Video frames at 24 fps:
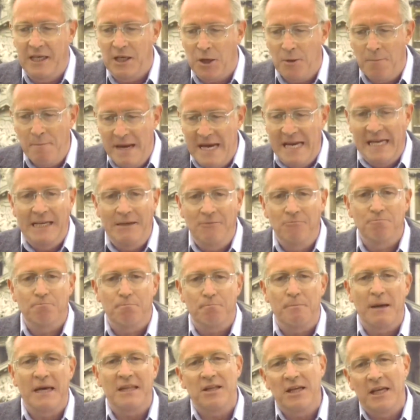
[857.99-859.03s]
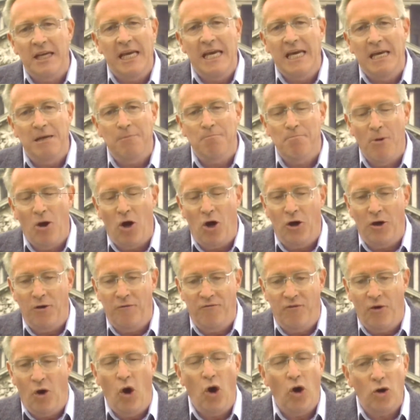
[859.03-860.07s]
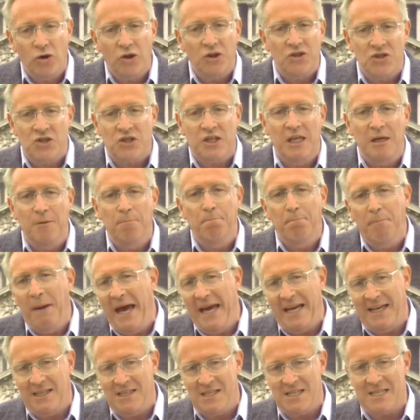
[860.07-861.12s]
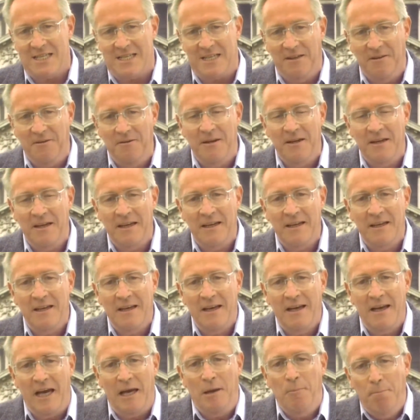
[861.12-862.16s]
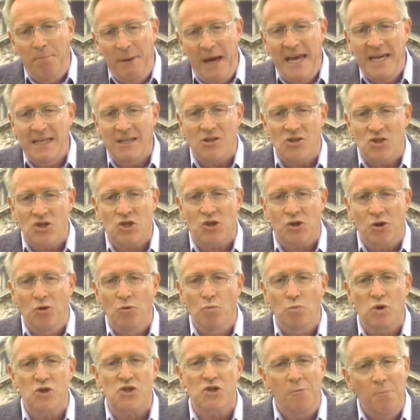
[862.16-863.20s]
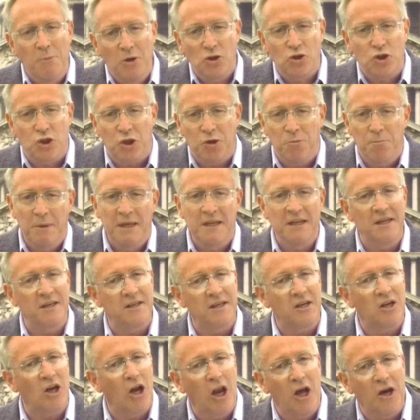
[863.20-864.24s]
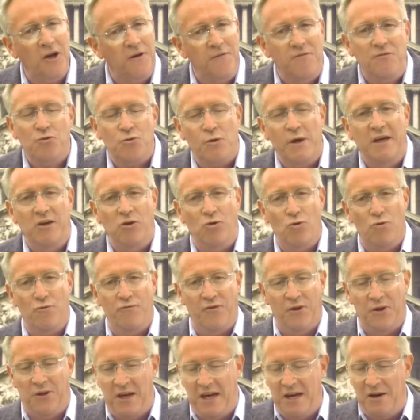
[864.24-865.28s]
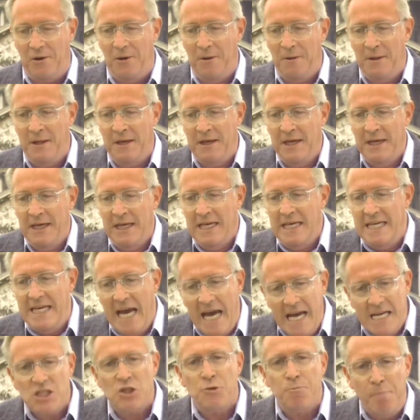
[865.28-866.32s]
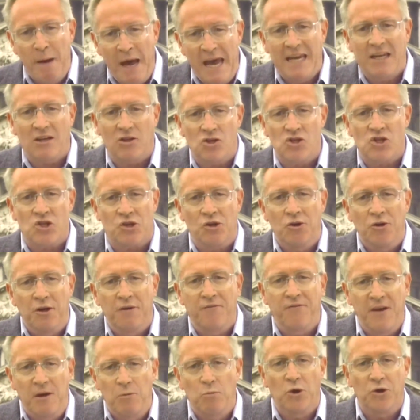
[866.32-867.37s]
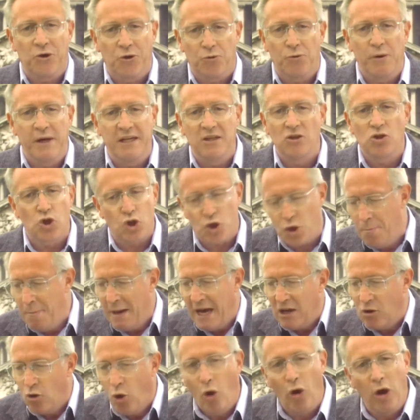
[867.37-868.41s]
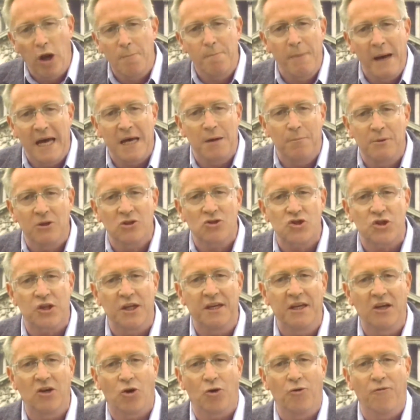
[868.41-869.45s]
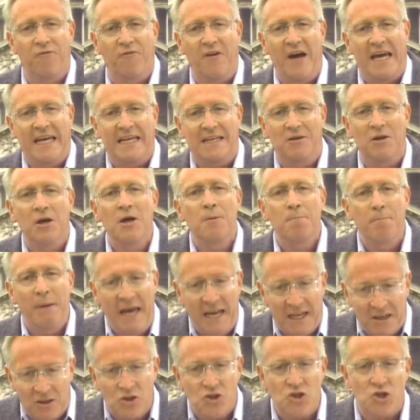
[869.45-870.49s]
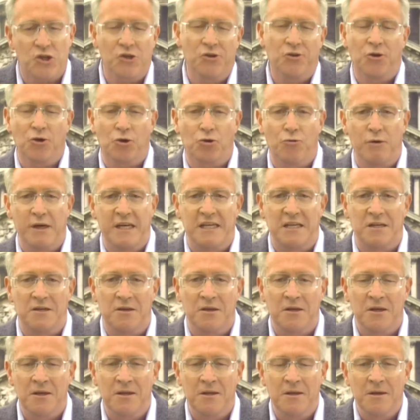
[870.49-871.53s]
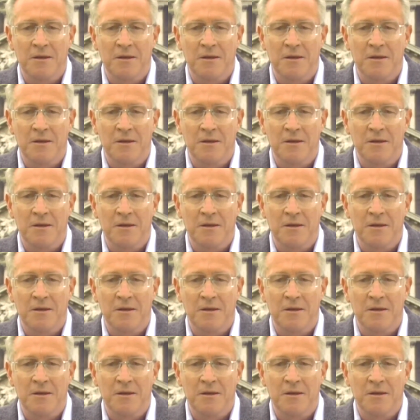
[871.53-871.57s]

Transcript: He had a man by the name of Augustine Pakistan, and Pakistan was a merchantman that did a lot of trade over there. He asked Pakistan if he would arrange to buy all the Bibles that he could find. Pakistan agreed.